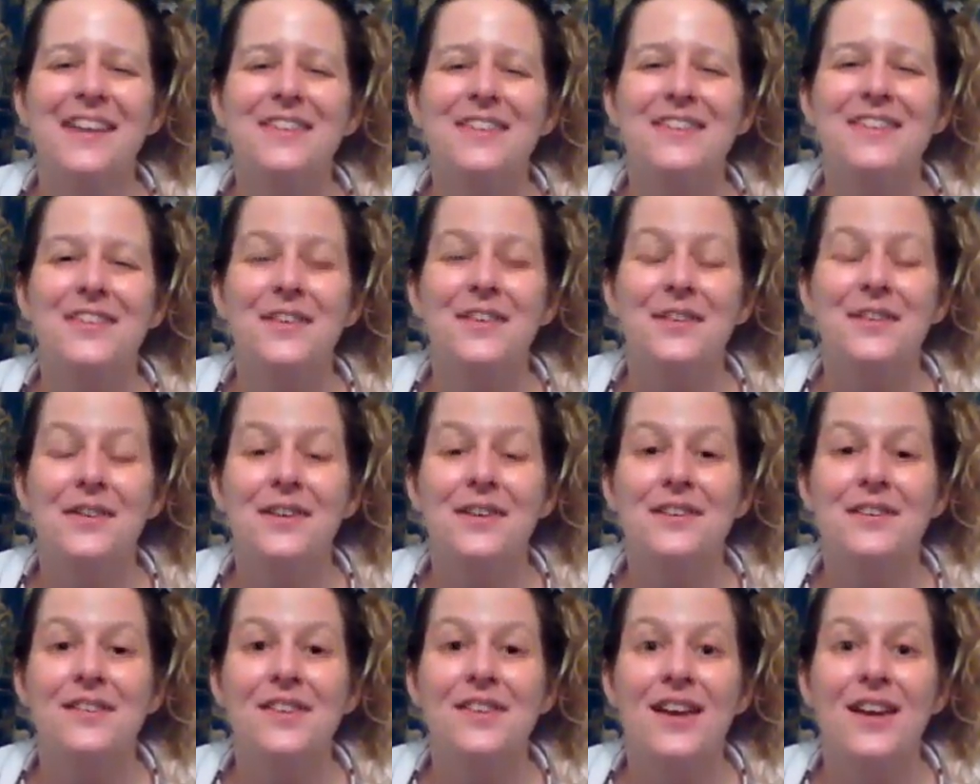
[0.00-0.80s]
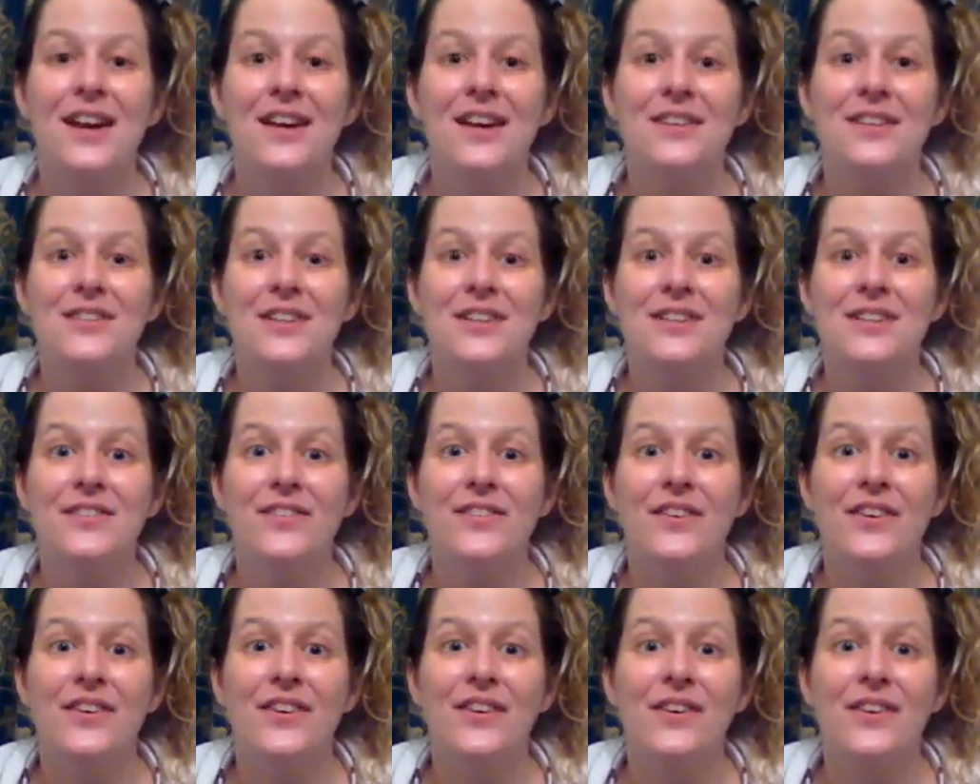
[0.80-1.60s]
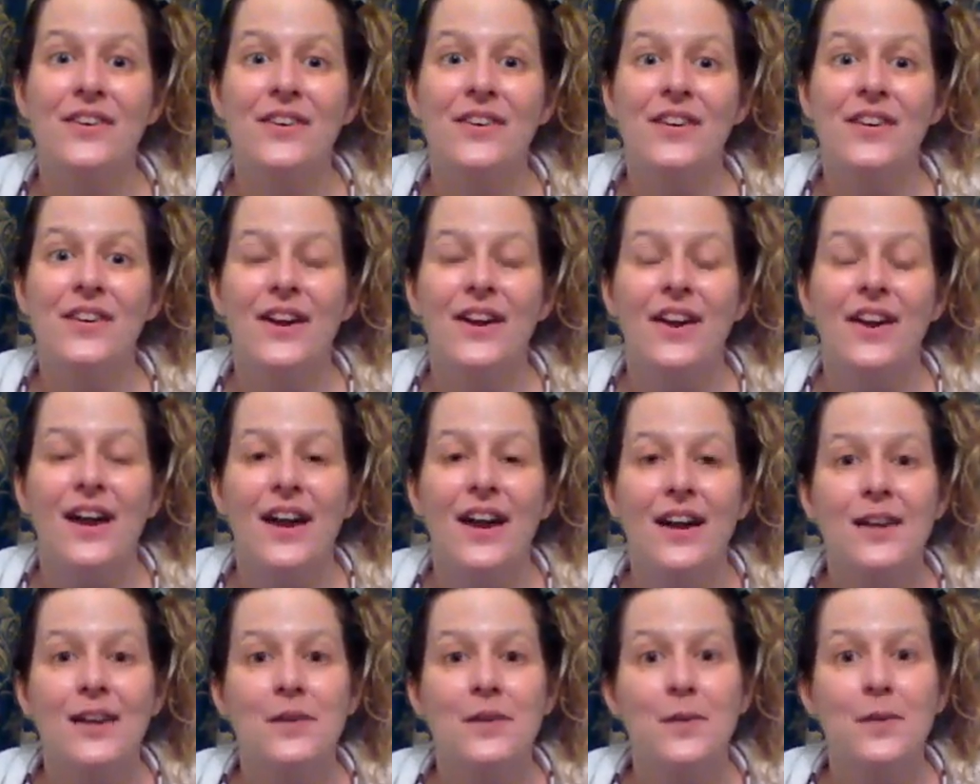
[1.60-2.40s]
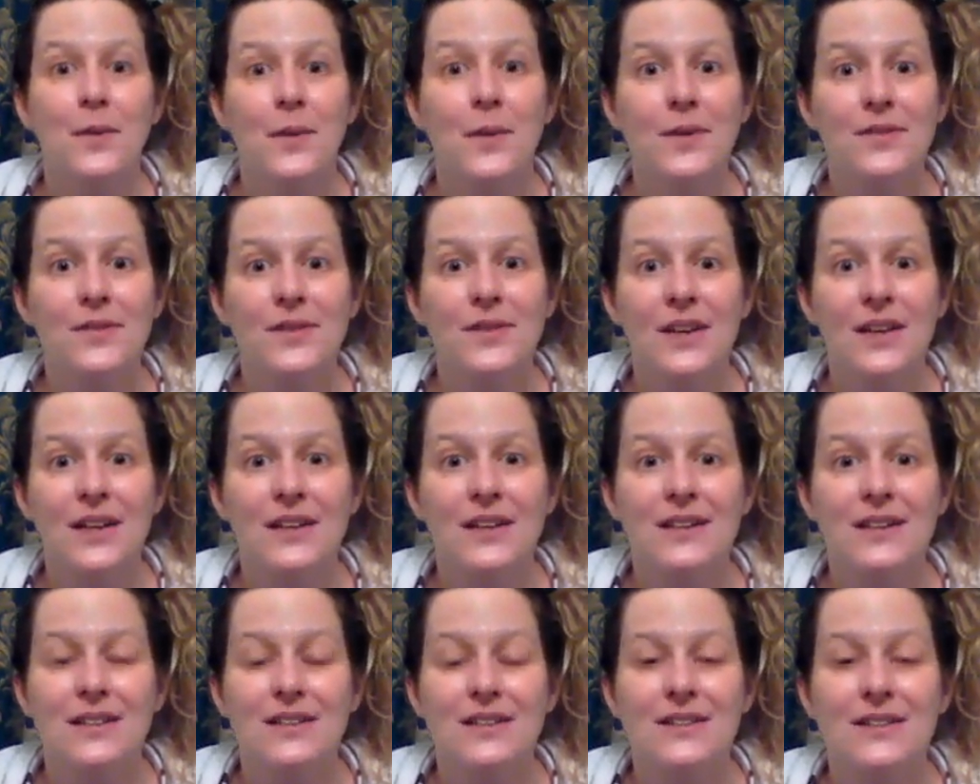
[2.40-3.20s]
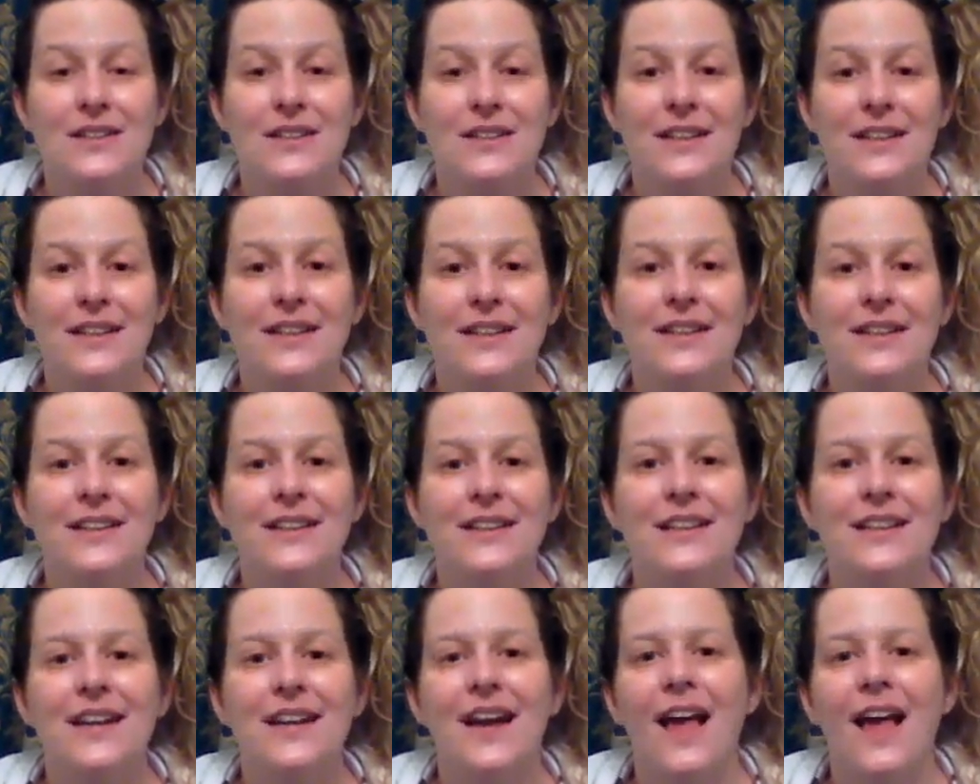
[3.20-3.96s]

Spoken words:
so I'm going to the hairdresser, and I'm quite scared actually.